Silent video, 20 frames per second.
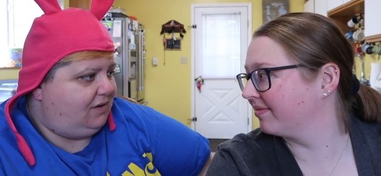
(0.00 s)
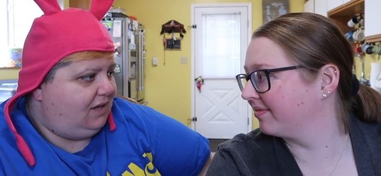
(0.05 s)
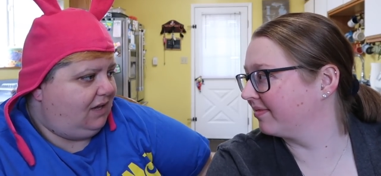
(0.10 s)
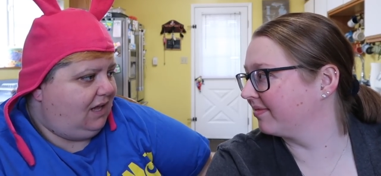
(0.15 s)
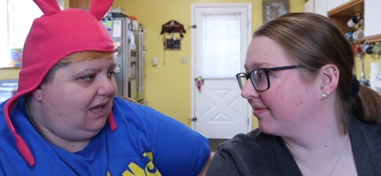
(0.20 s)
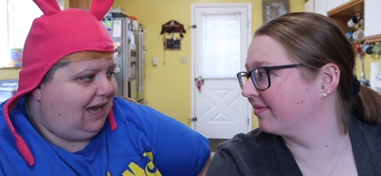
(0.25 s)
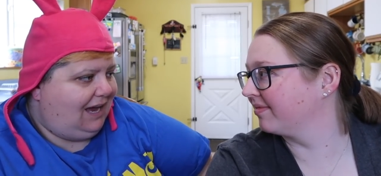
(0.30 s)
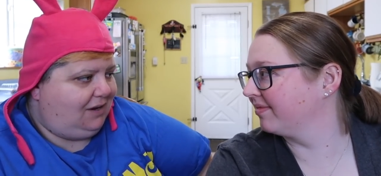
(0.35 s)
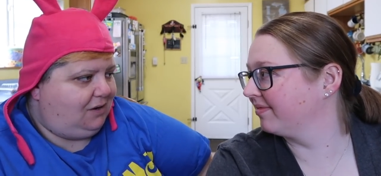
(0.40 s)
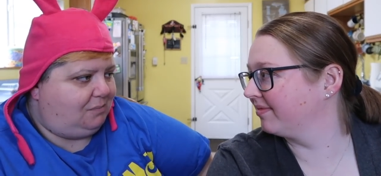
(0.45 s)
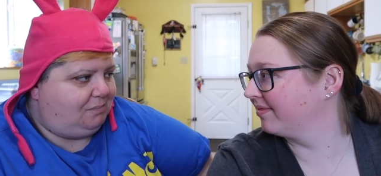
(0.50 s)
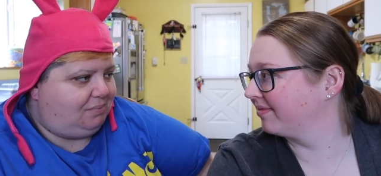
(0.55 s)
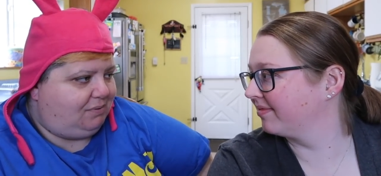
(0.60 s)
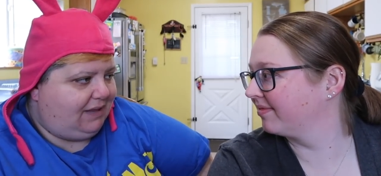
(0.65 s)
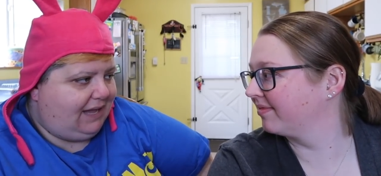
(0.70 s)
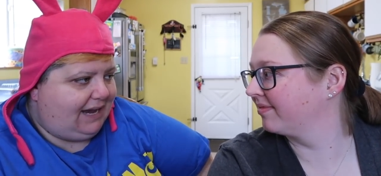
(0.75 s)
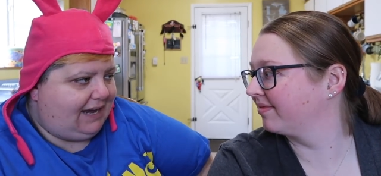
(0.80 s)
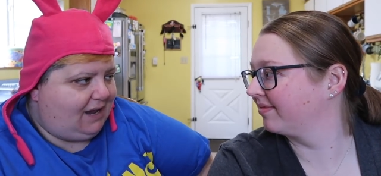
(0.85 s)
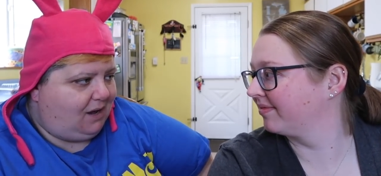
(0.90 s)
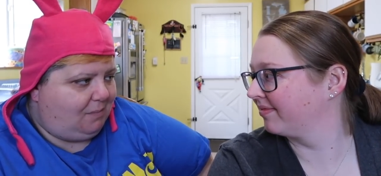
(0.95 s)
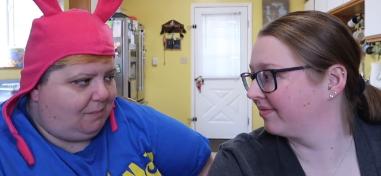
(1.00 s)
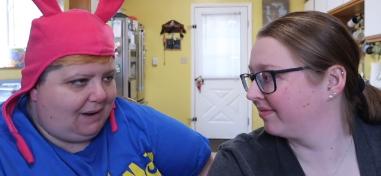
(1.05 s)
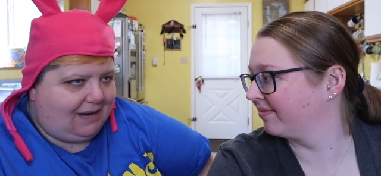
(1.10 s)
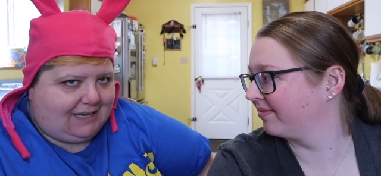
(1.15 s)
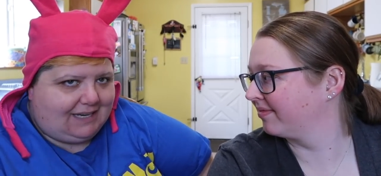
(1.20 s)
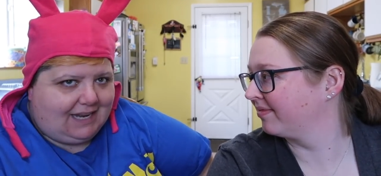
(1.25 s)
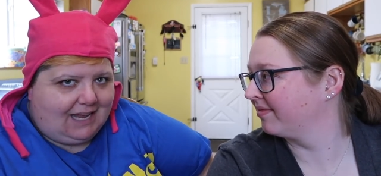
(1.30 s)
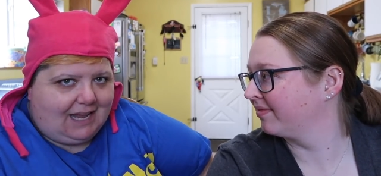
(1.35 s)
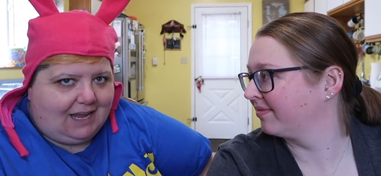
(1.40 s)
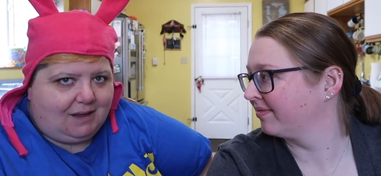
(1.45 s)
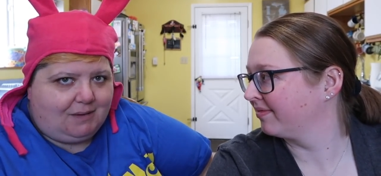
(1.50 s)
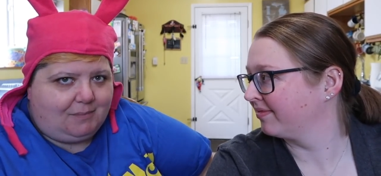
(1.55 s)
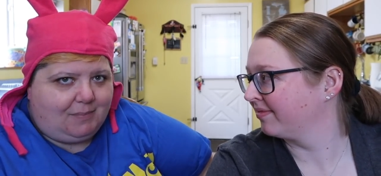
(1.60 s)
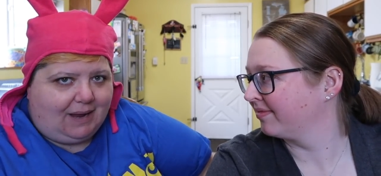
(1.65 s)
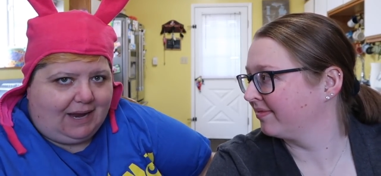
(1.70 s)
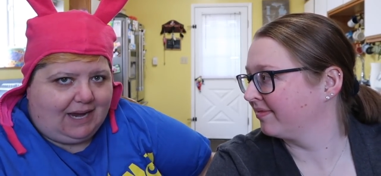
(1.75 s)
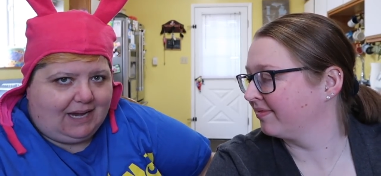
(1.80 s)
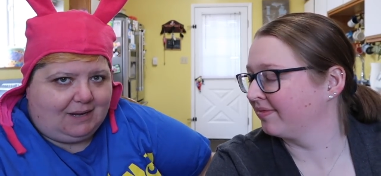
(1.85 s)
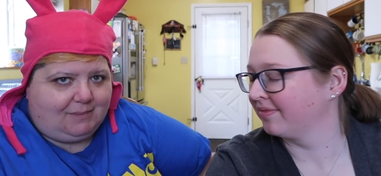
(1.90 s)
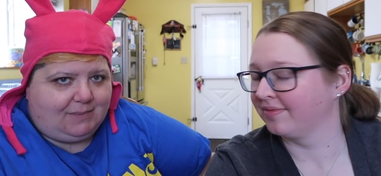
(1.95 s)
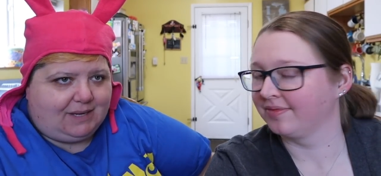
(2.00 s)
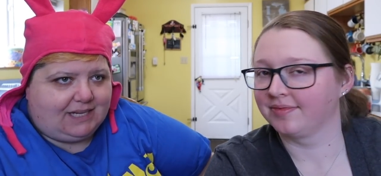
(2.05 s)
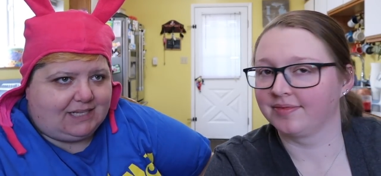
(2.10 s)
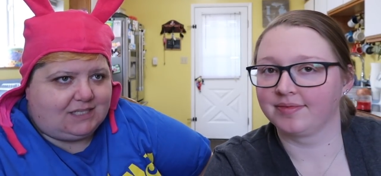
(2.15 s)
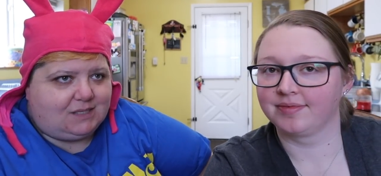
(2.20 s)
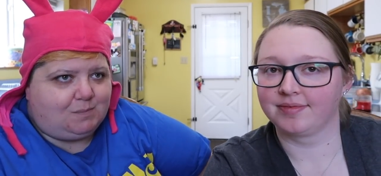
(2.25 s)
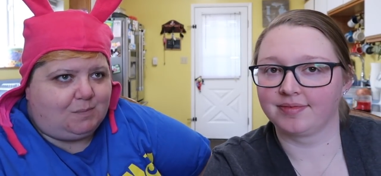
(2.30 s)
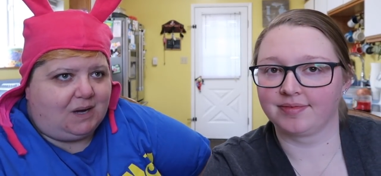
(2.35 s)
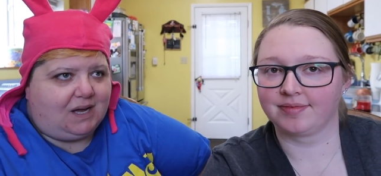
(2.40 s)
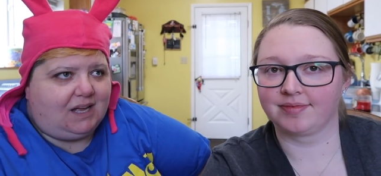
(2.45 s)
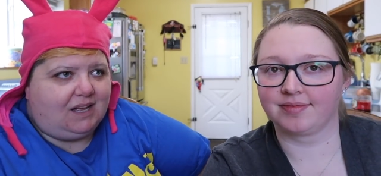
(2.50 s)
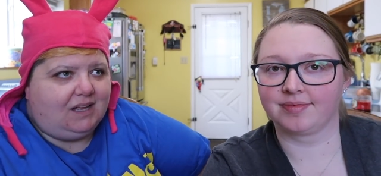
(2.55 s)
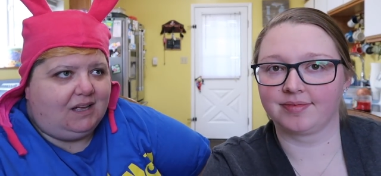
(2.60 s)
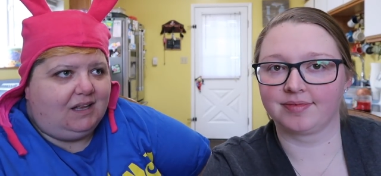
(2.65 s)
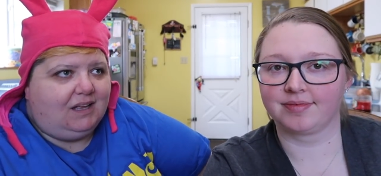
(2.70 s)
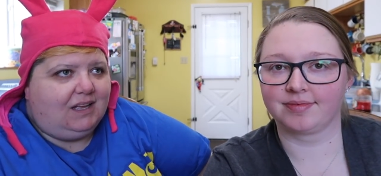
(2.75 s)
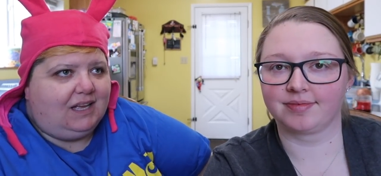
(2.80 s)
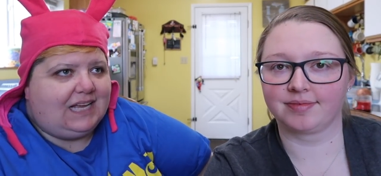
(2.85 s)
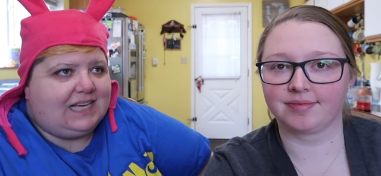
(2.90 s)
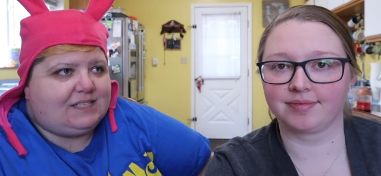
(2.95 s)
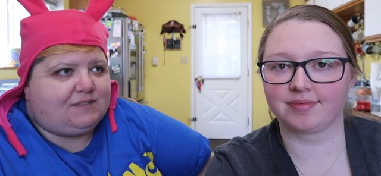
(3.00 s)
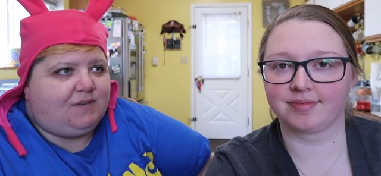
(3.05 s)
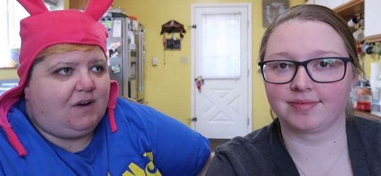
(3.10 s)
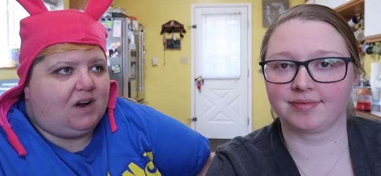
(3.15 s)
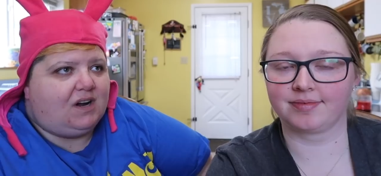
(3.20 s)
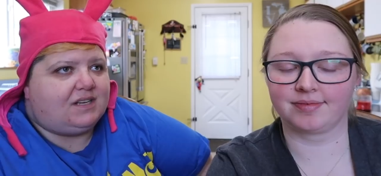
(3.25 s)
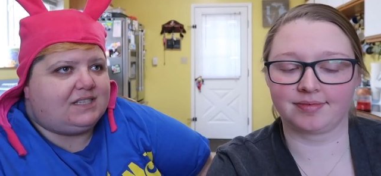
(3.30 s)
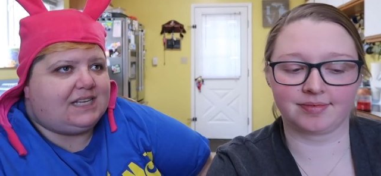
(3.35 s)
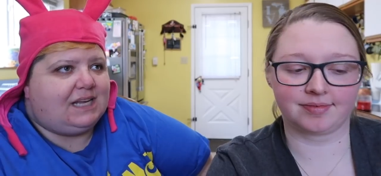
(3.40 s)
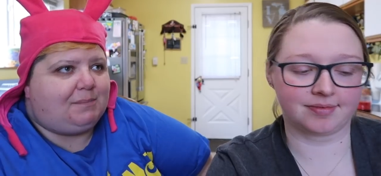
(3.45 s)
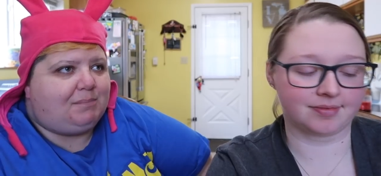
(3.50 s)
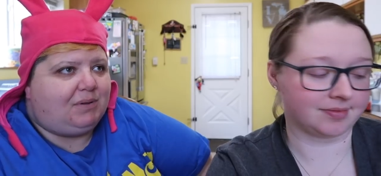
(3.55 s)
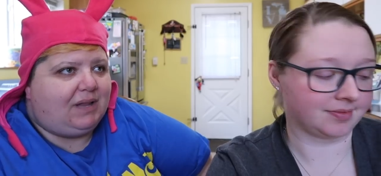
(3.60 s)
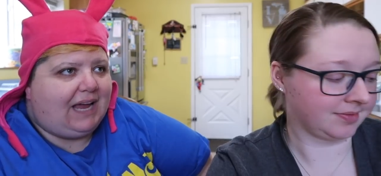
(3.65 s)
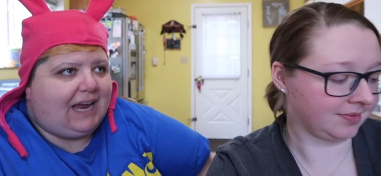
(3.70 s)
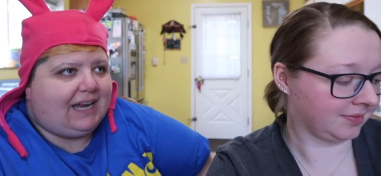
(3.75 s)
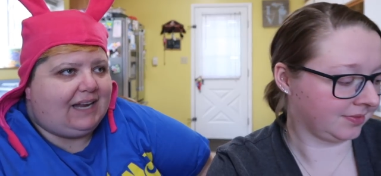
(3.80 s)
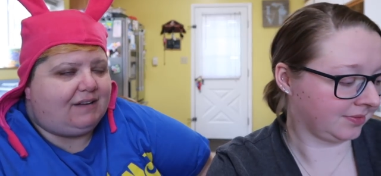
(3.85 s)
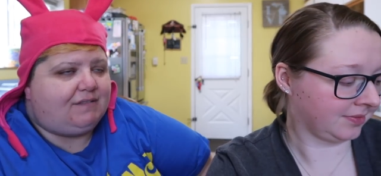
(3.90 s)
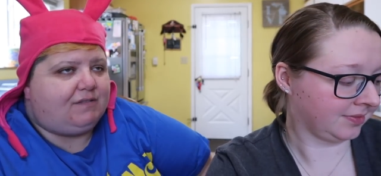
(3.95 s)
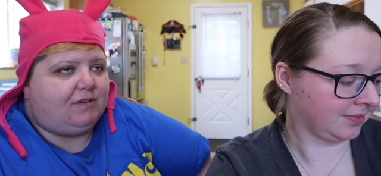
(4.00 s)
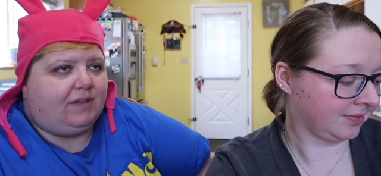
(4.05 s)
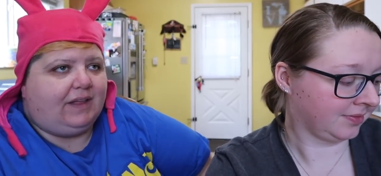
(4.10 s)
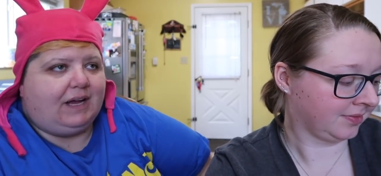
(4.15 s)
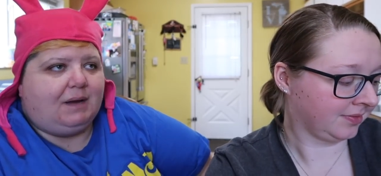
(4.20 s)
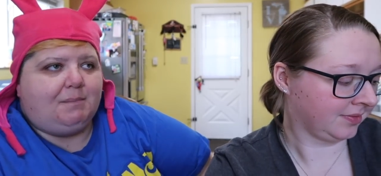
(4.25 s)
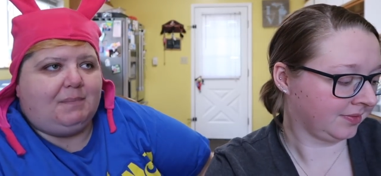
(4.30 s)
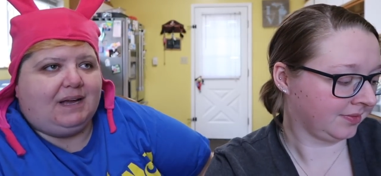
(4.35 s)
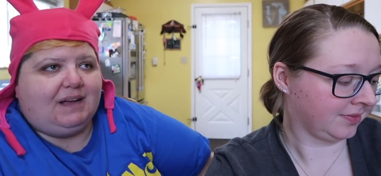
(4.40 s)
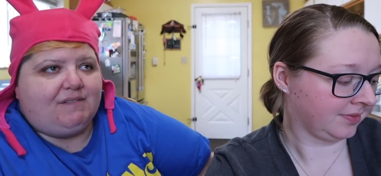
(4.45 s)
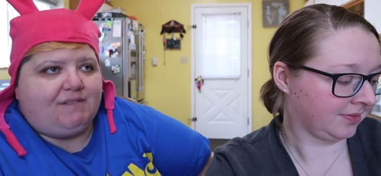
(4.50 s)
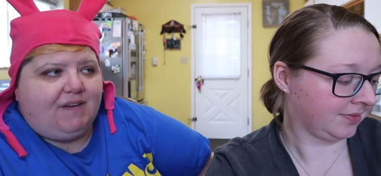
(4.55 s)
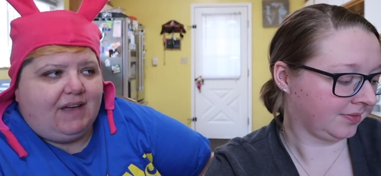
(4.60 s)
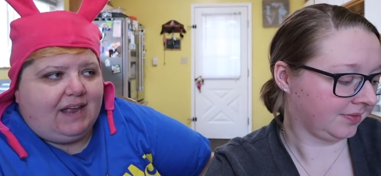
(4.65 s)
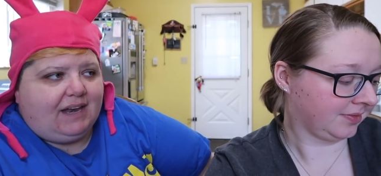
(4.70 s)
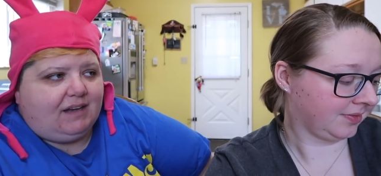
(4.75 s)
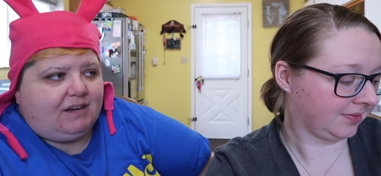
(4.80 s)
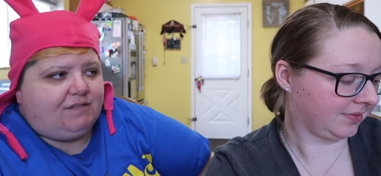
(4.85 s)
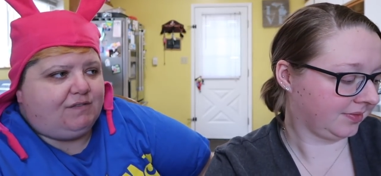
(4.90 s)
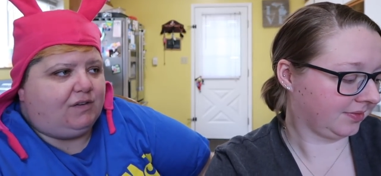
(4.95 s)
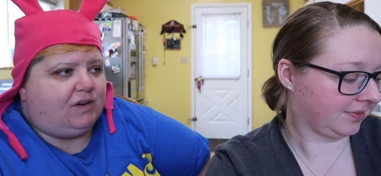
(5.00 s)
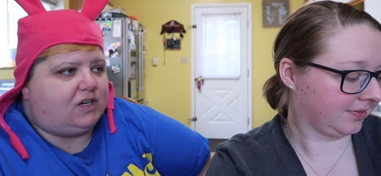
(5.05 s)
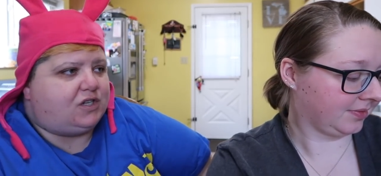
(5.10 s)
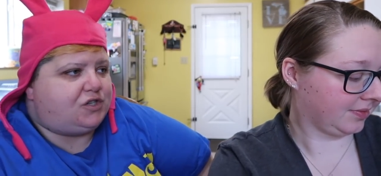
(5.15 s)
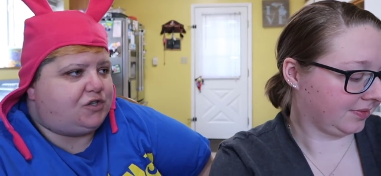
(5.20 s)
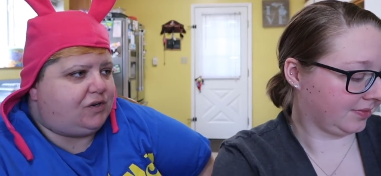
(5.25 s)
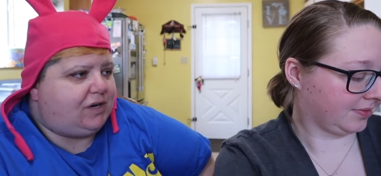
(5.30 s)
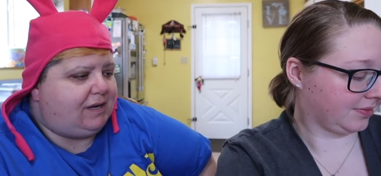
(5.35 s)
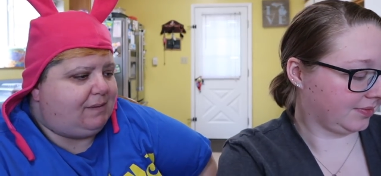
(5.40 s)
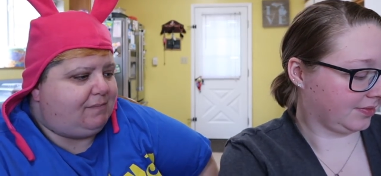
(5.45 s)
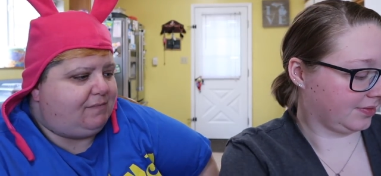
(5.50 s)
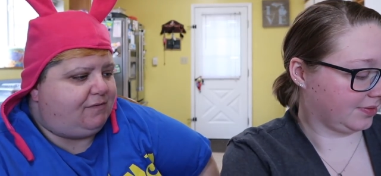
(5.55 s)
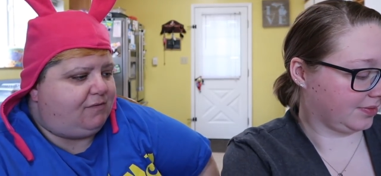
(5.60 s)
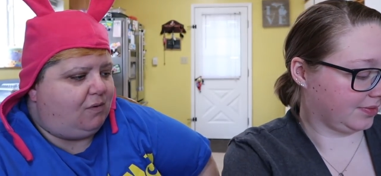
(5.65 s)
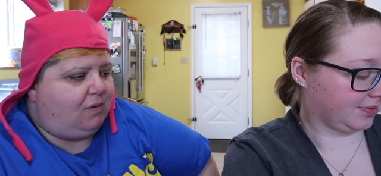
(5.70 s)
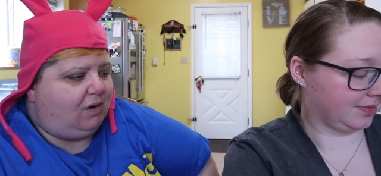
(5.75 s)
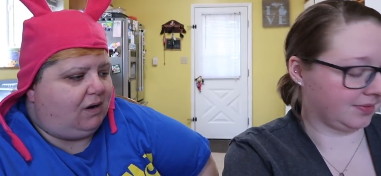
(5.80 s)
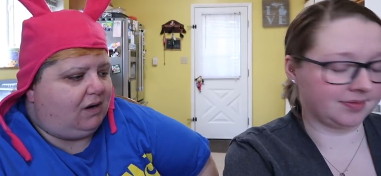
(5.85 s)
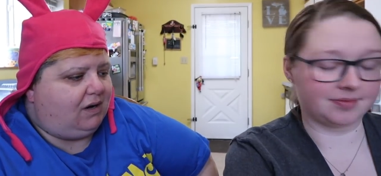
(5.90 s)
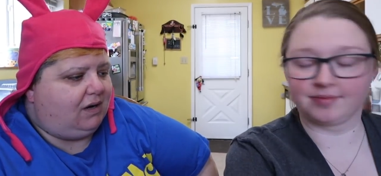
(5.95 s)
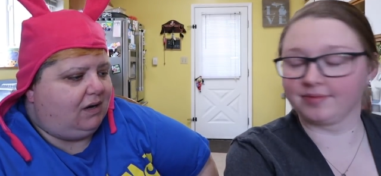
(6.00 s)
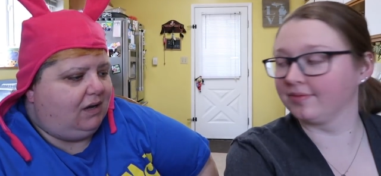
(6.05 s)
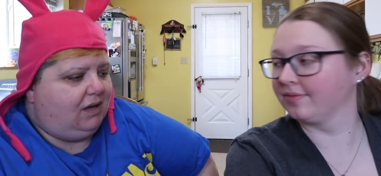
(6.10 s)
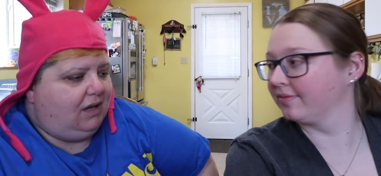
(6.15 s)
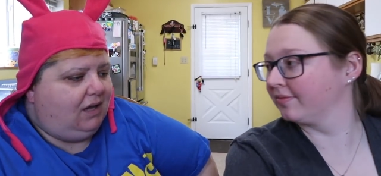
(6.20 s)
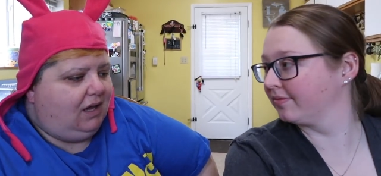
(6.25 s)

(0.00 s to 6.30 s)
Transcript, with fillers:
Speaker 1: Mm -hmm. I don't plan out my day by any means, but as far as like planning for like a big event, for a trip, for